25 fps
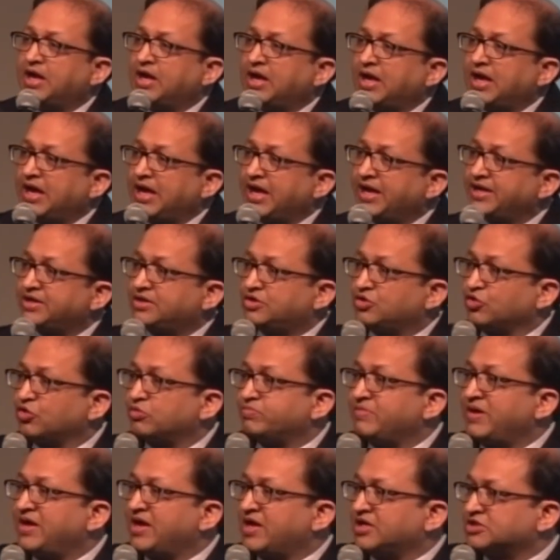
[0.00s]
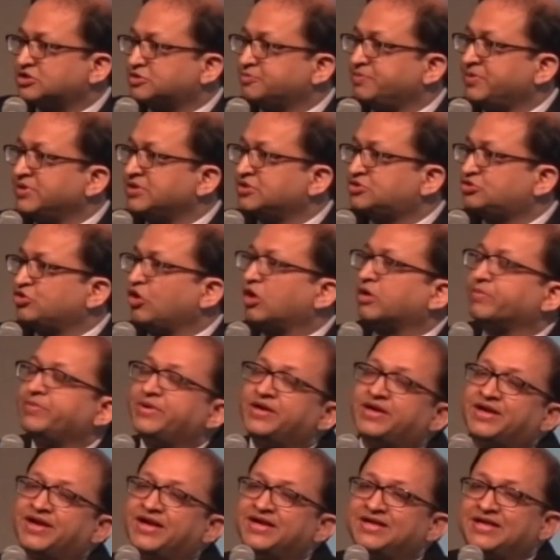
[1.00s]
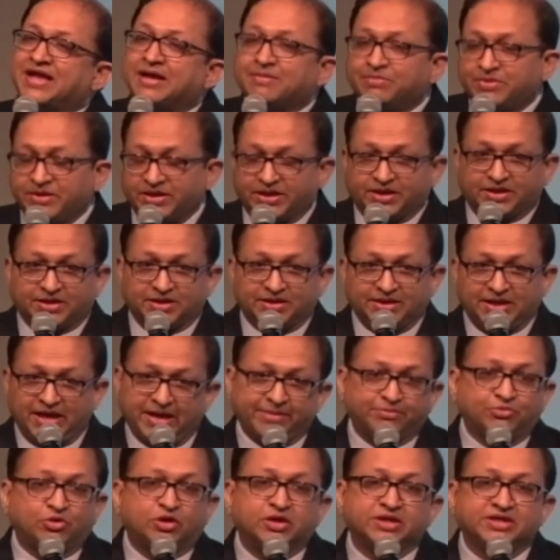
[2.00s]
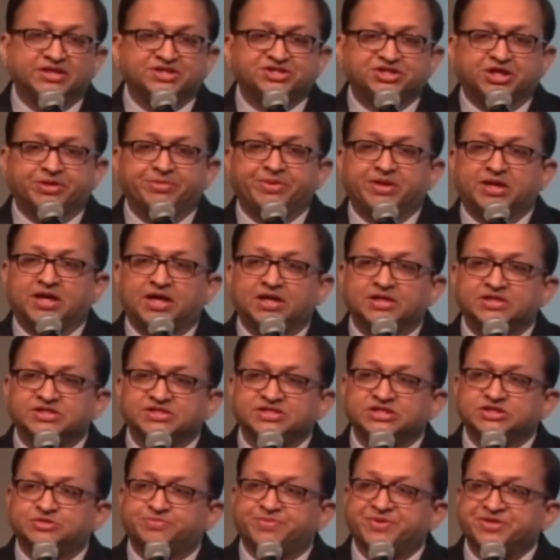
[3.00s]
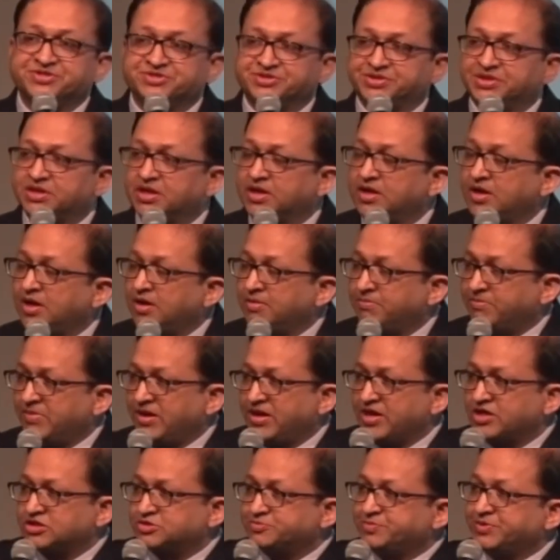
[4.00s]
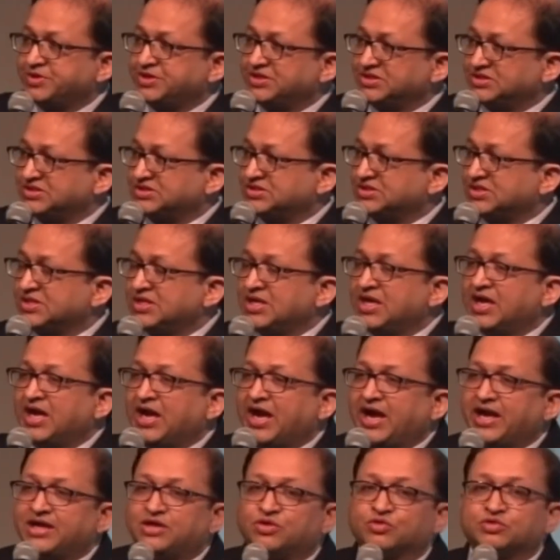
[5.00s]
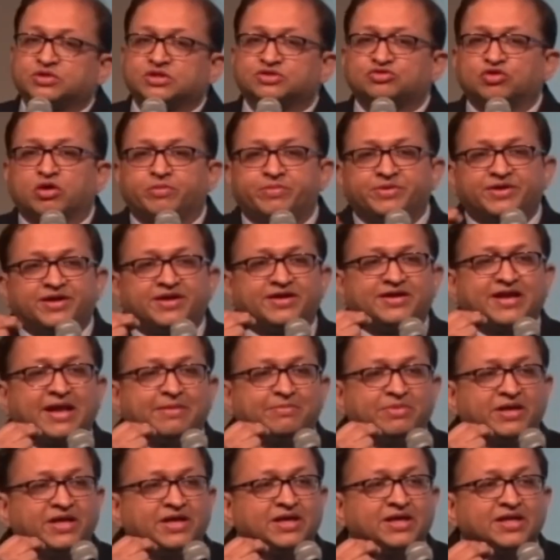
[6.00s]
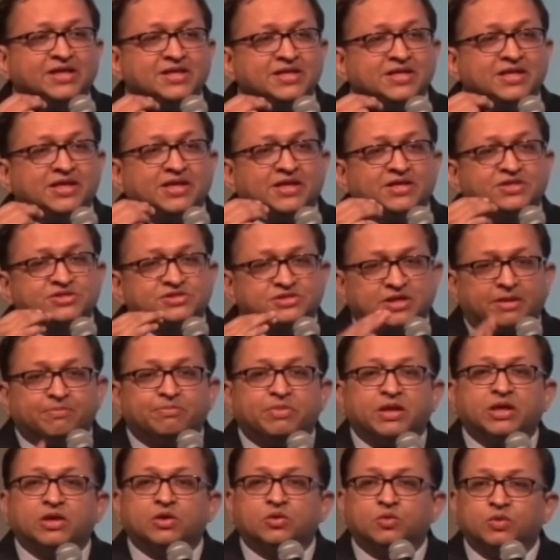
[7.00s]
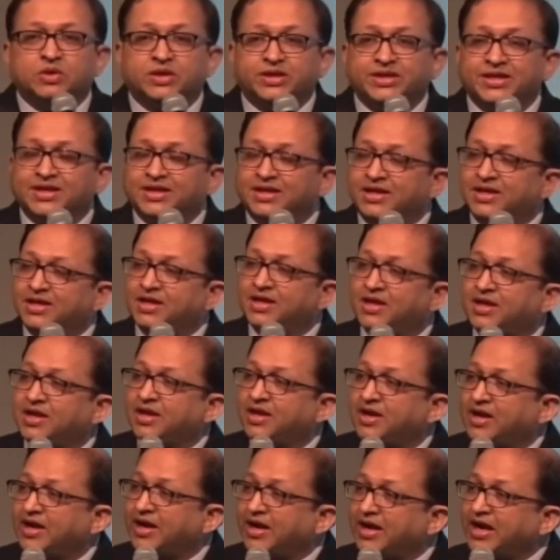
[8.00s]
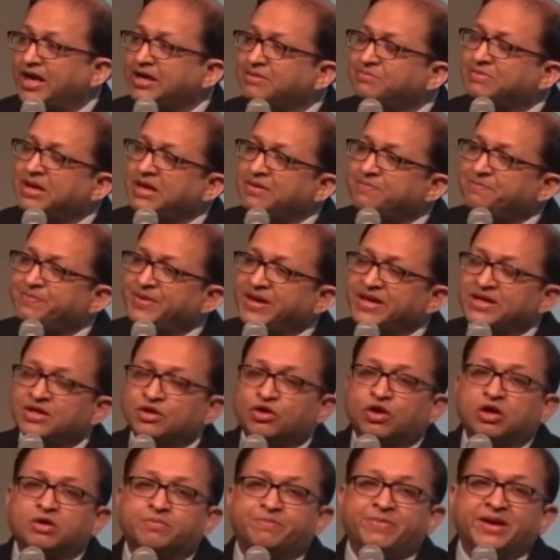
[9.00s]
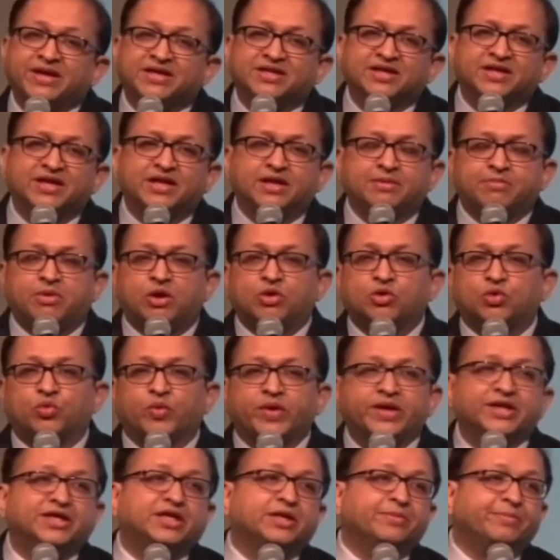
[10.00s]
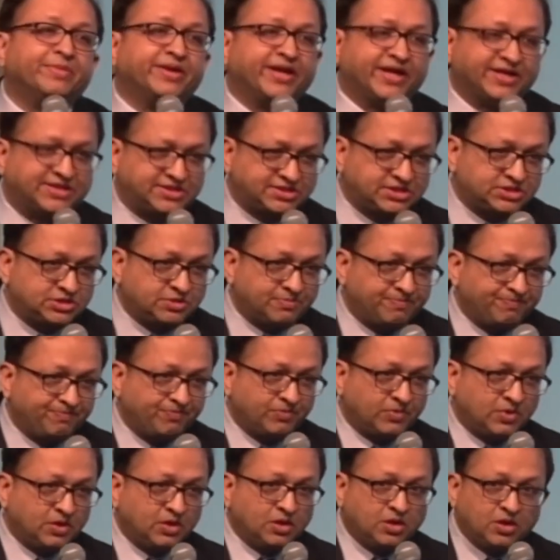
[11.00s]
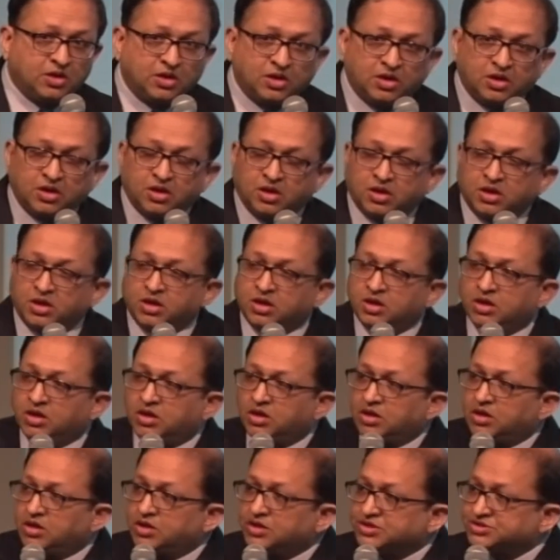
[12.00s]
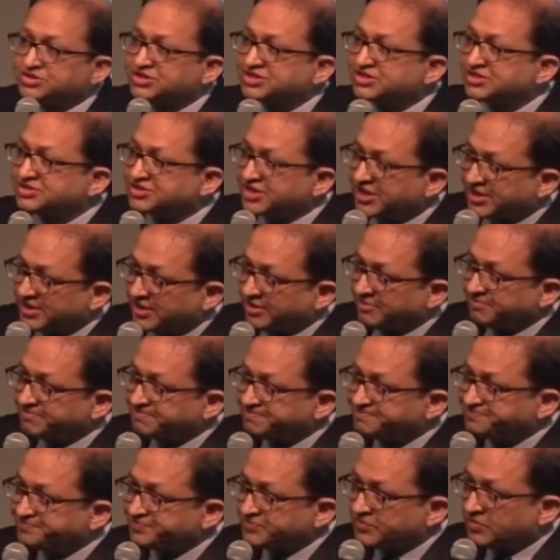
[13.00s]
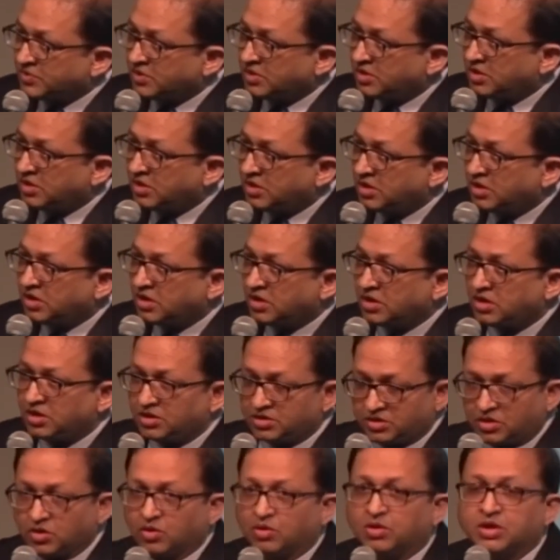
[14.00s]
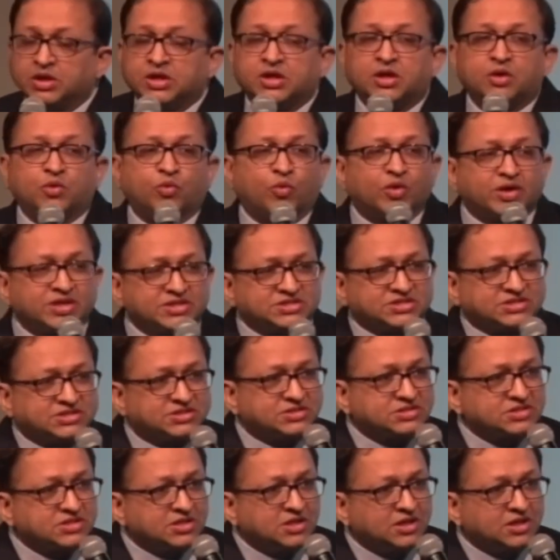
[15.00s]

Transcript: I took my husband's sorbitrate tablet. I'm not an ischemic heart disease patient. My husband is. I took the sorbitrate tablet sublingually and my pain got better in about 20 minutes. Is this angina? No. What is this?